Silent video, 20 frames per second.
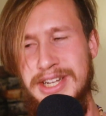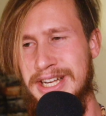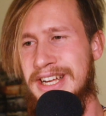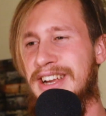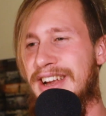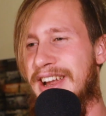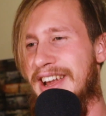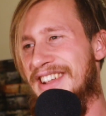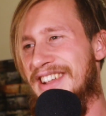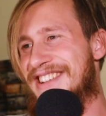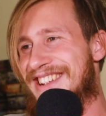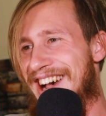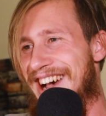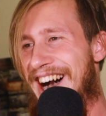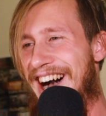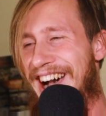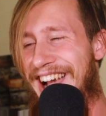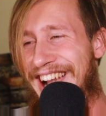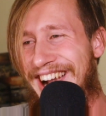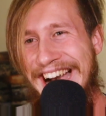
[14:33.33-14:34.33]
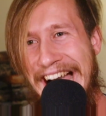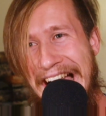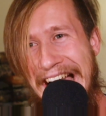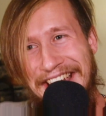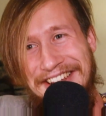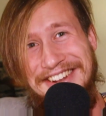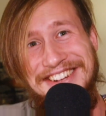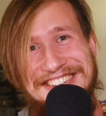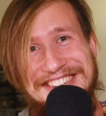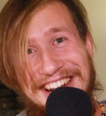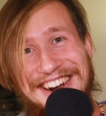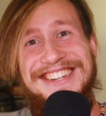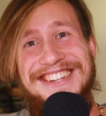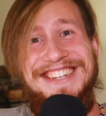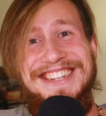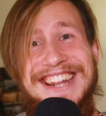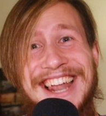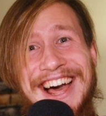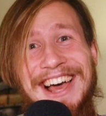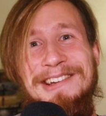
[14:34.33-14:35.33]
And I started
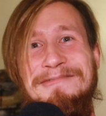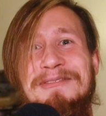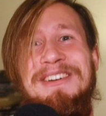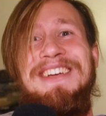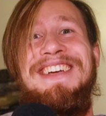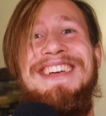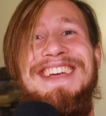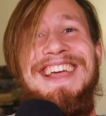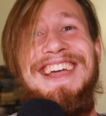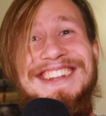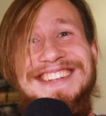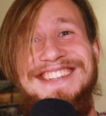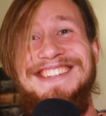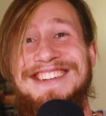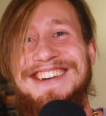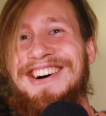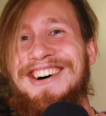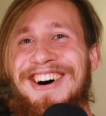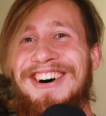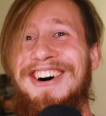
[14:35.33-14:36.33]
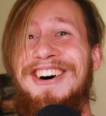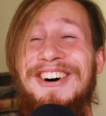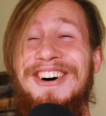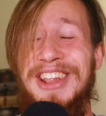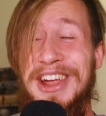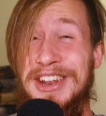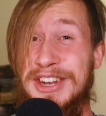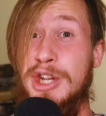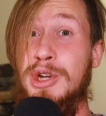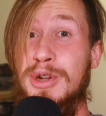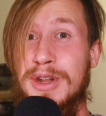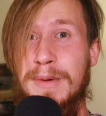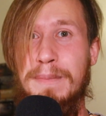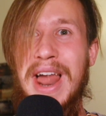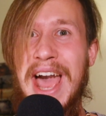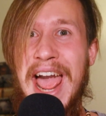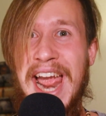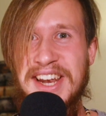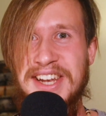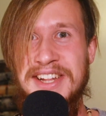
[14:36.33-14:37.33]
climbing into the hole, into the
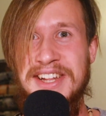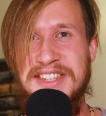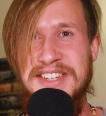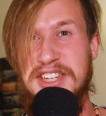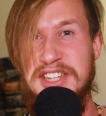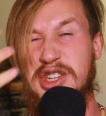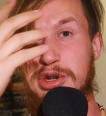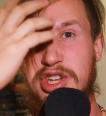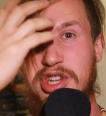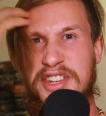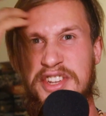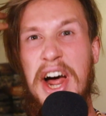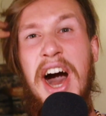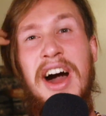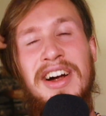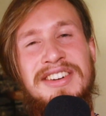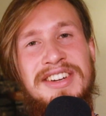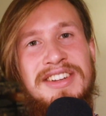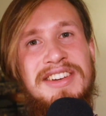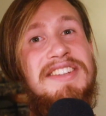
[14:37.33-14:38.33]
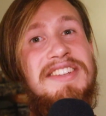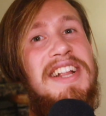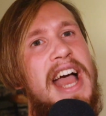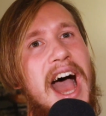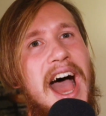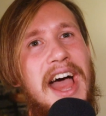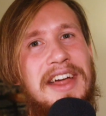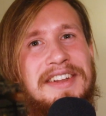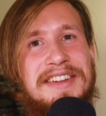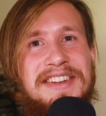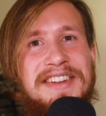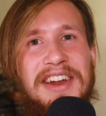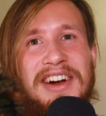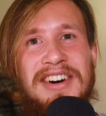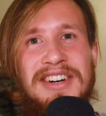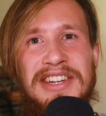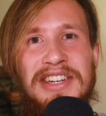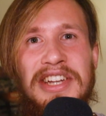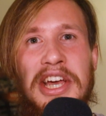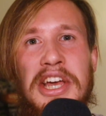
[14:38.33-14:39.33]
blackness, into the darkness. I
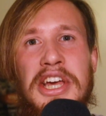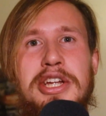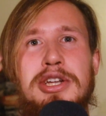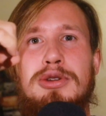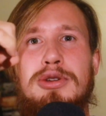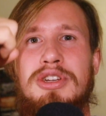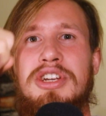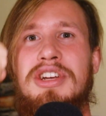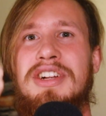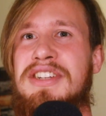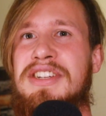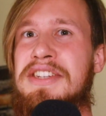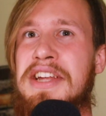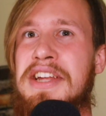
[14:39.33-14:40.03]
started to just